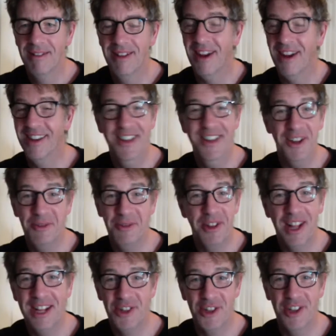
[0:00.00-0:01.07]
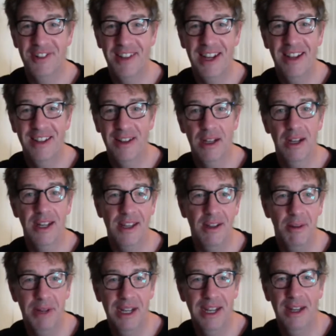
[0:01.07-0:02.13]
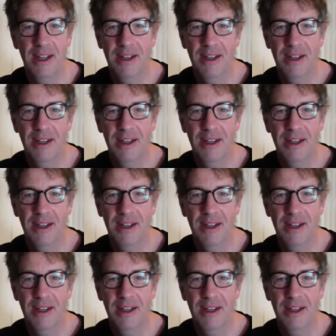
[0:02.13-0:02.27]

Well, that shows how little I know about